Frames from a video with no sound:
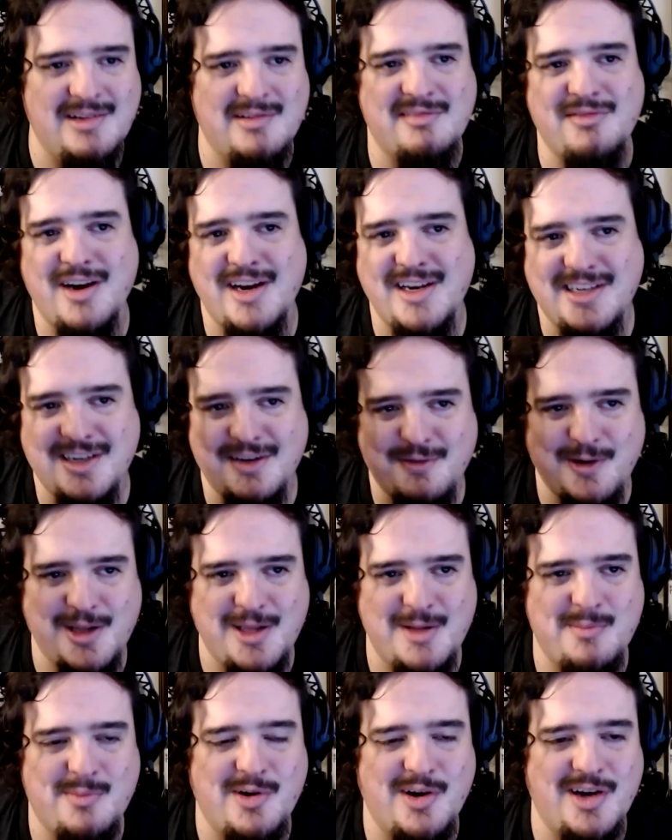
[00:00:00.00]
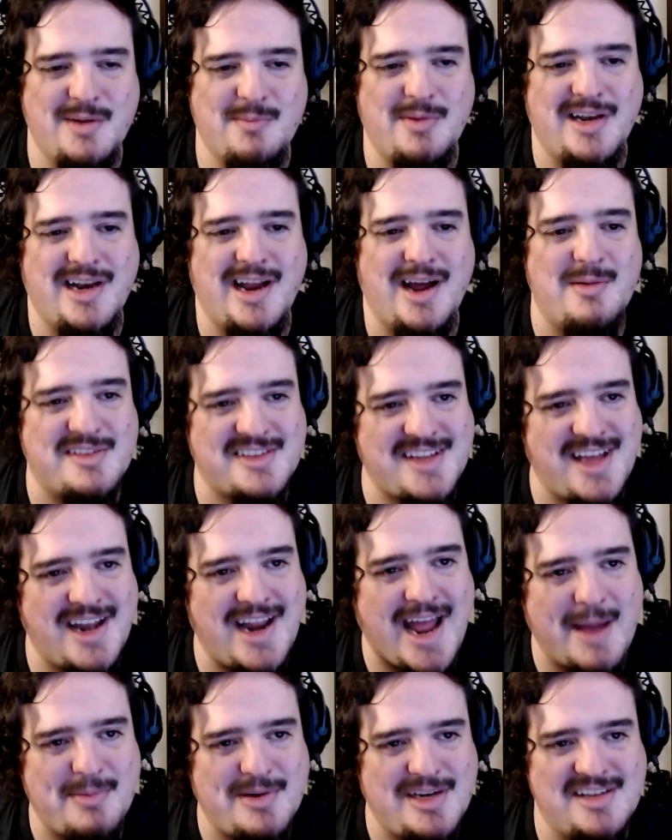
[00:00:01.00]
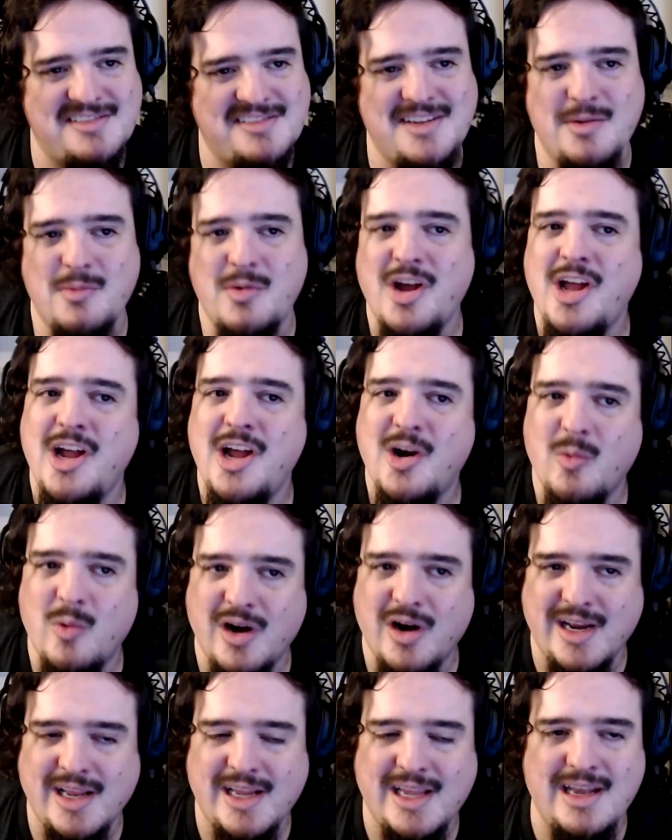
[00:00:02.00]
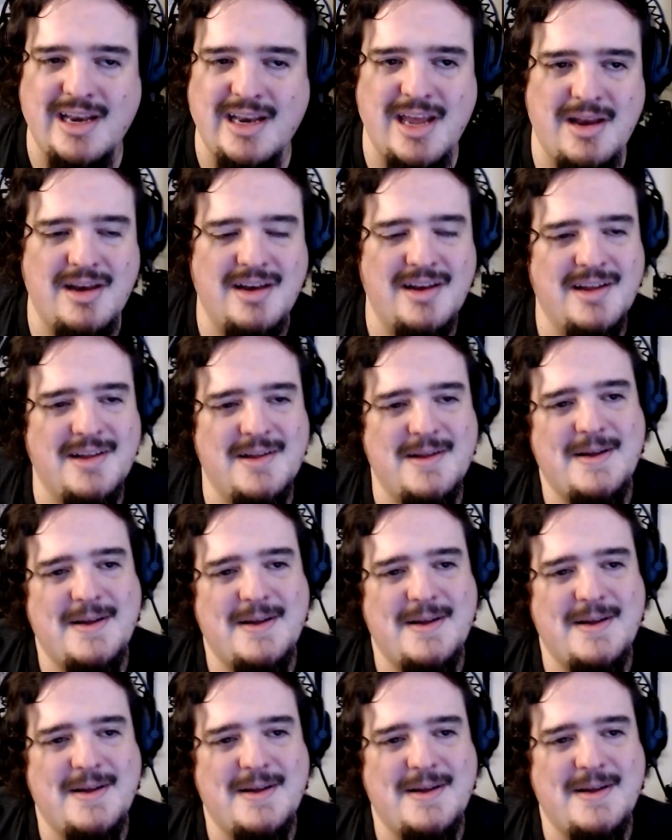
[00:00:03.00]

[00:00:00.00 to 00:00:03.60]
It was very different in the book, but I was kind of happy to see we're going to get it.